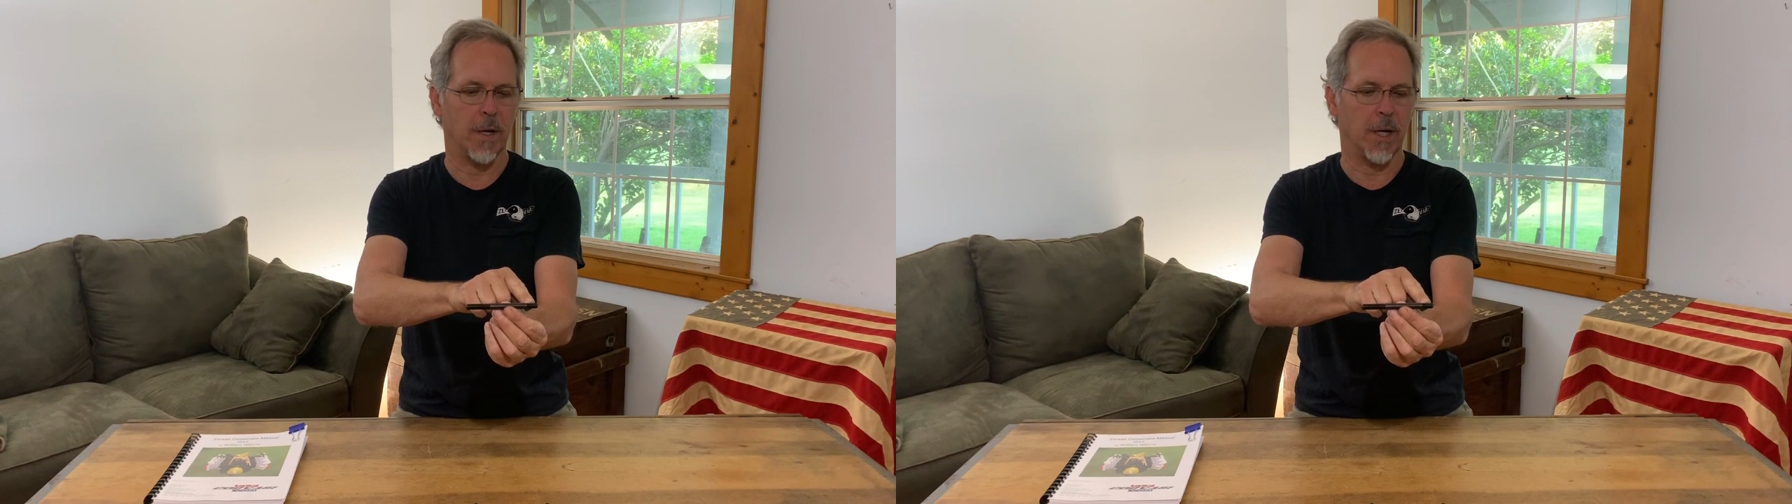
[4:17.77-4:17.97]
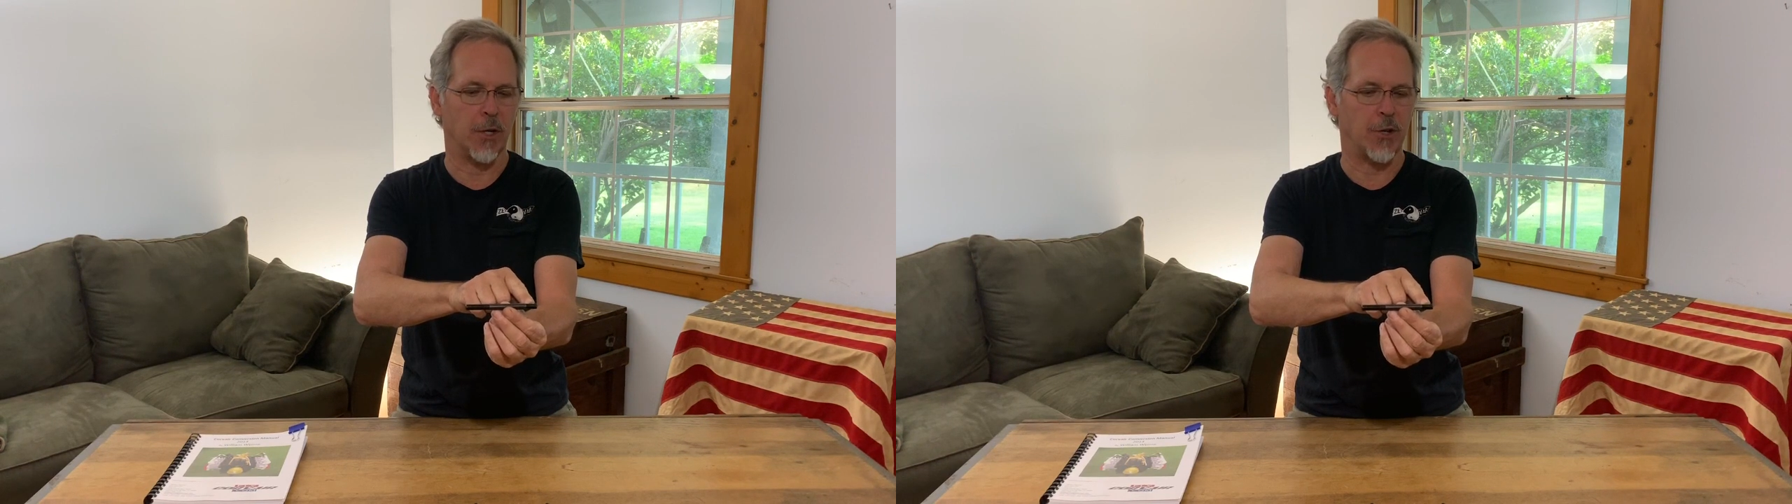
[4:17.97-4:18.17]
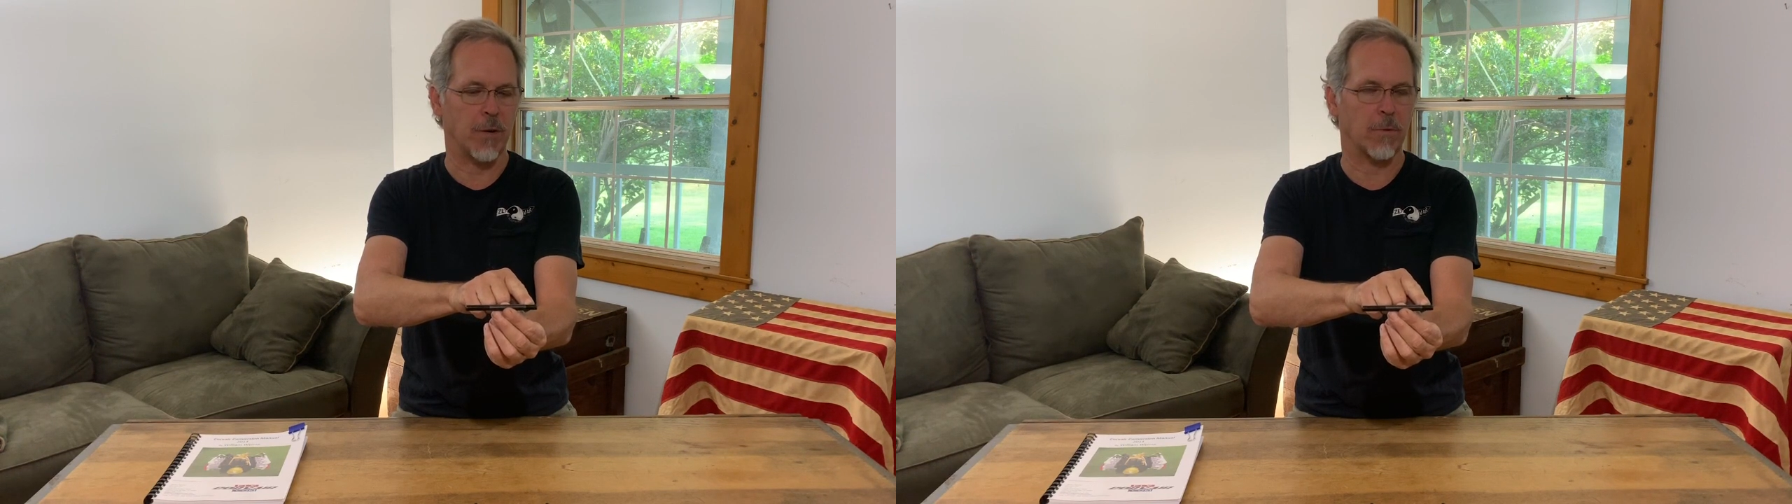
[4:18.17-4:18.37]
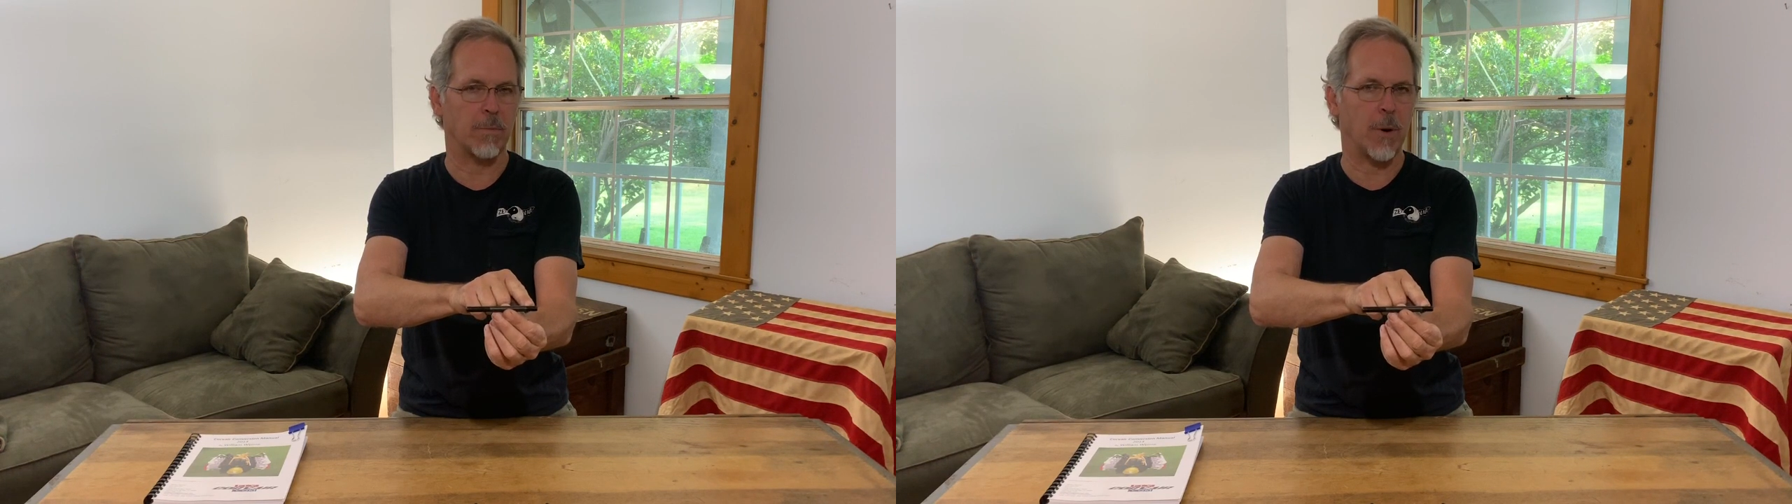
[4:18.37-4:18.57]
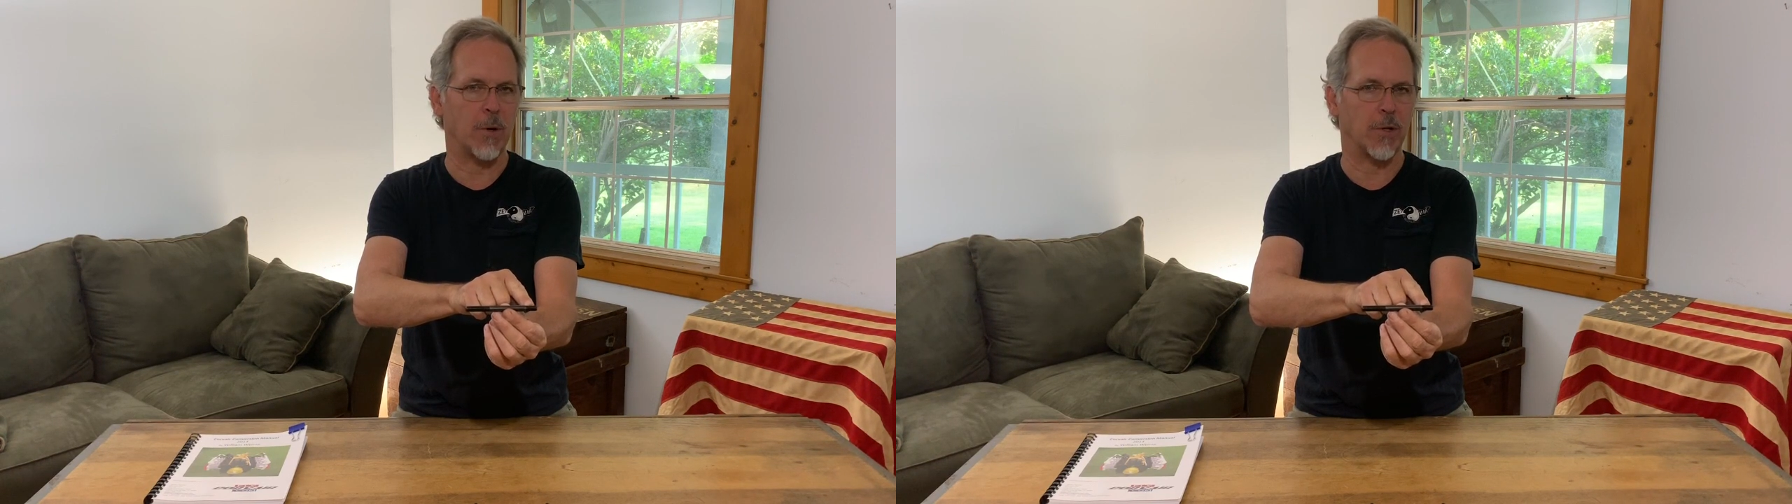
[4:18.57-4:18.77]
a General
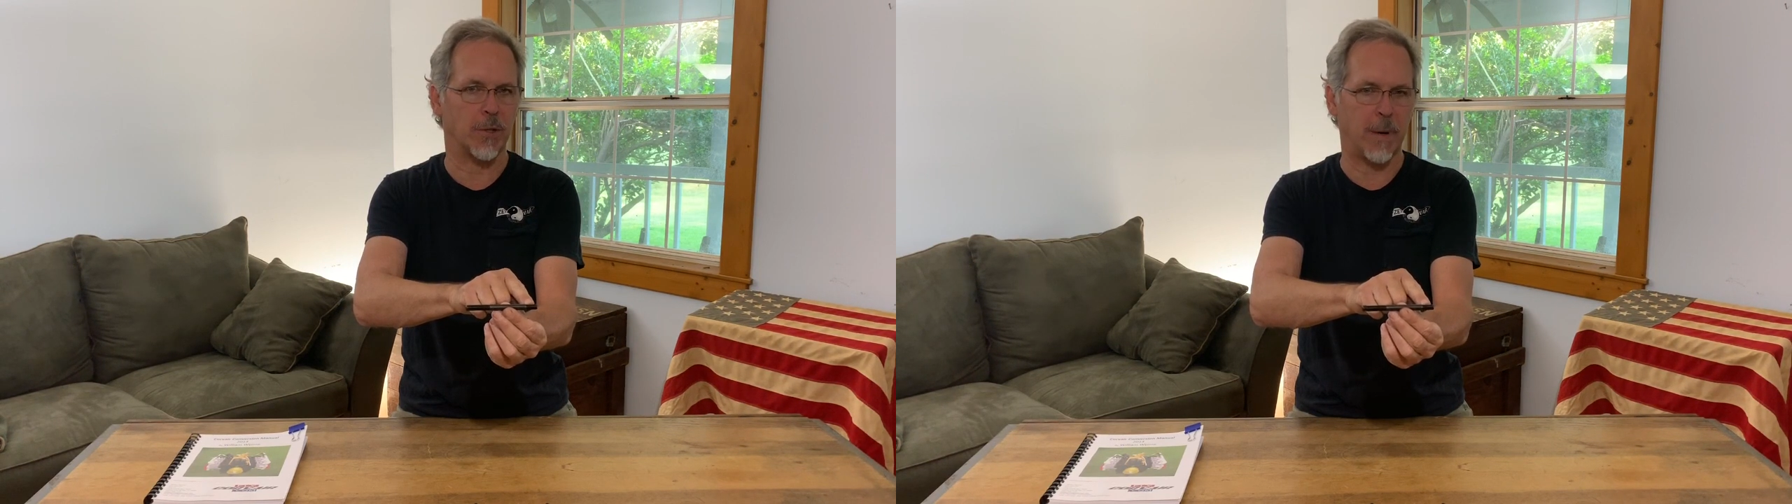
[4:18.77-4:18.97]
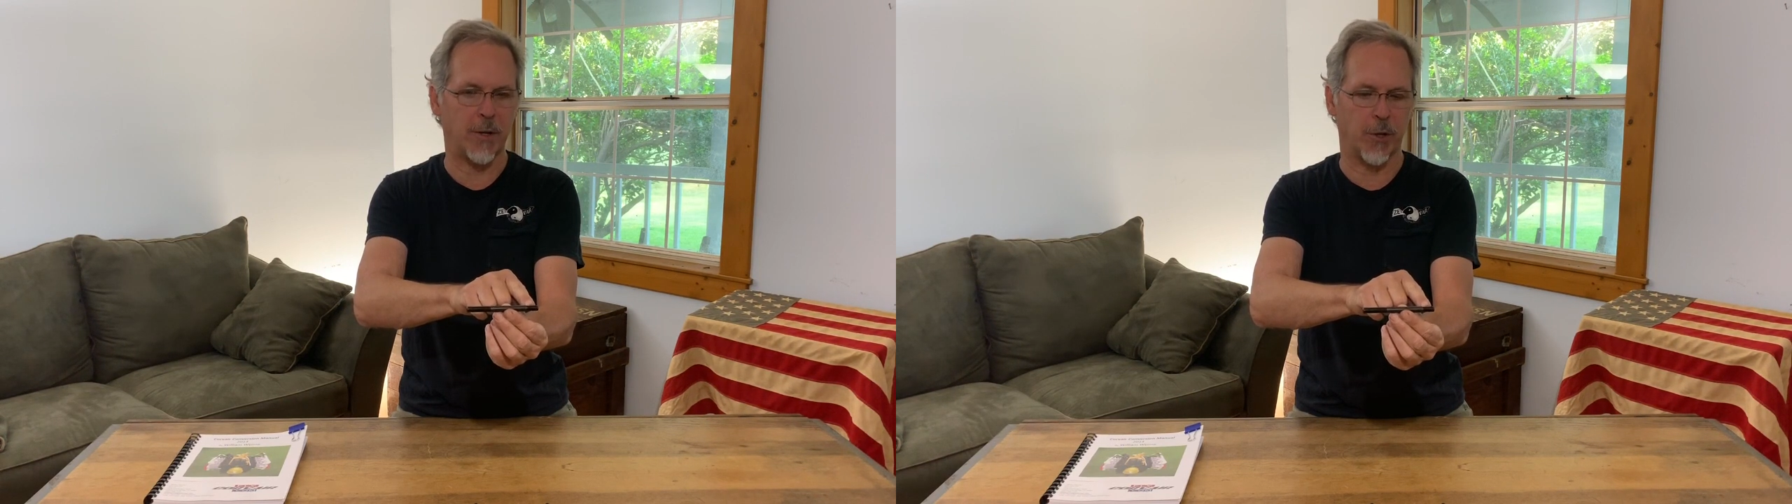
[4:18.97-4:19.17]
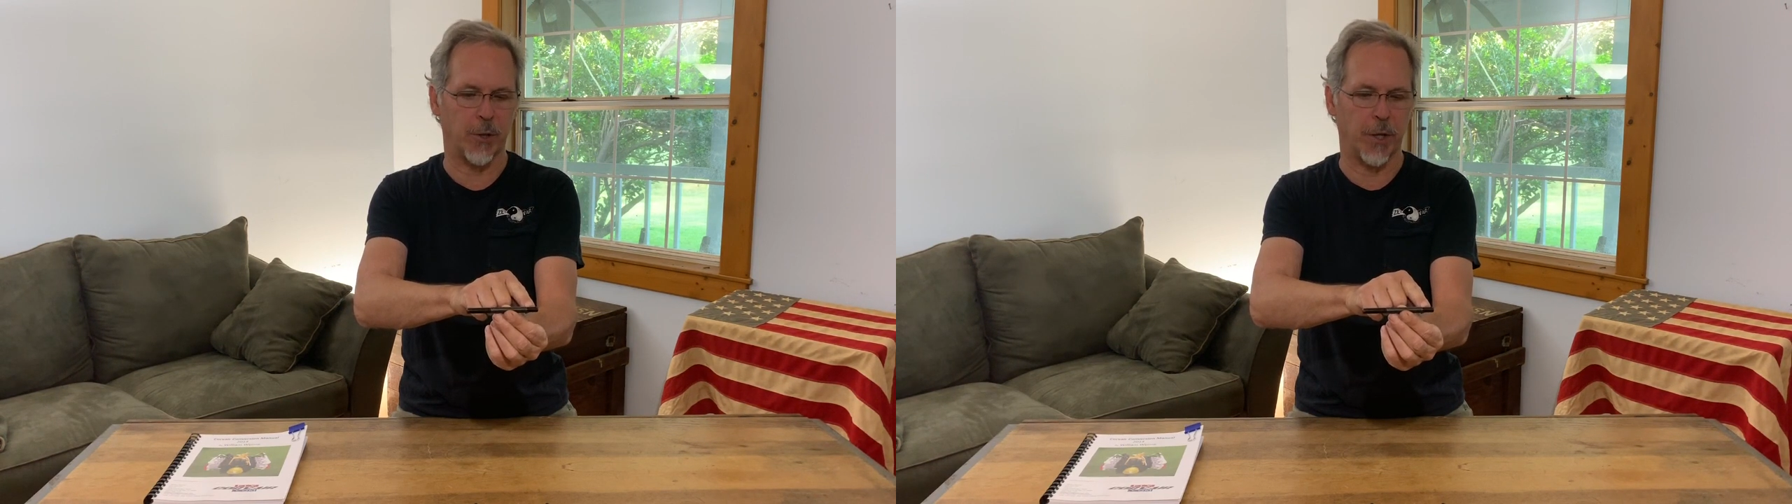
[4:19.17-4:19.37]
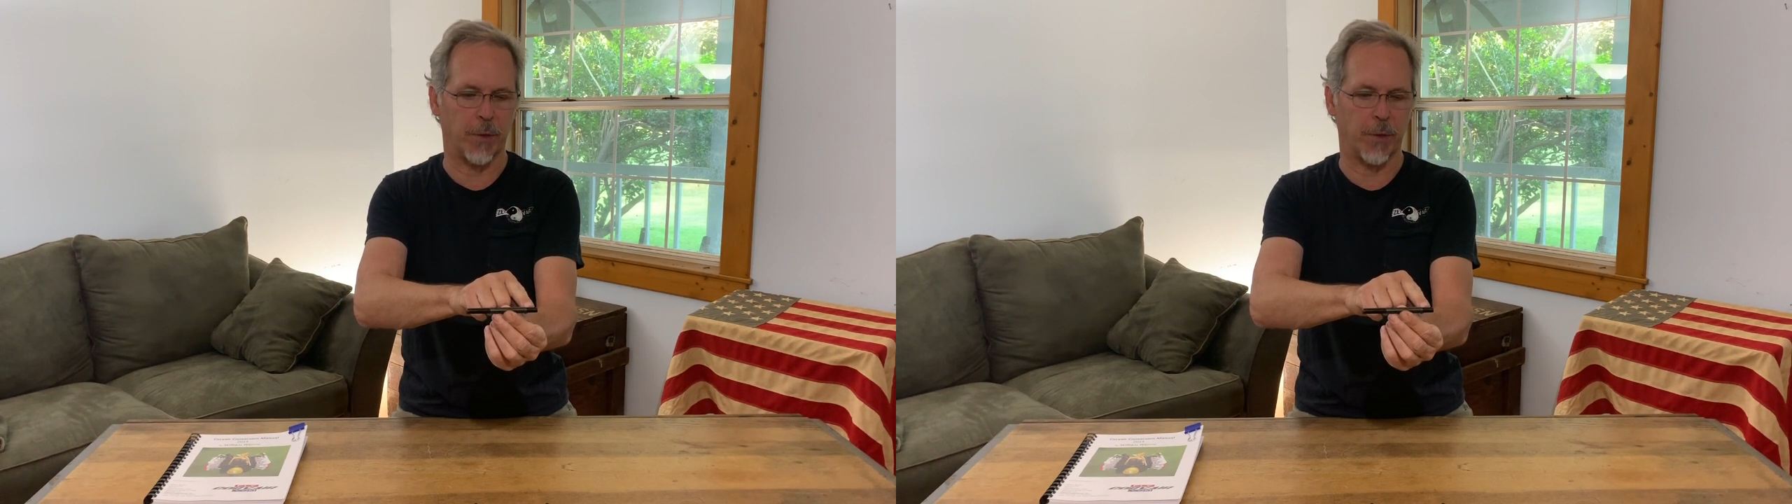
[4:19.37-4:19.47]
Motors specialty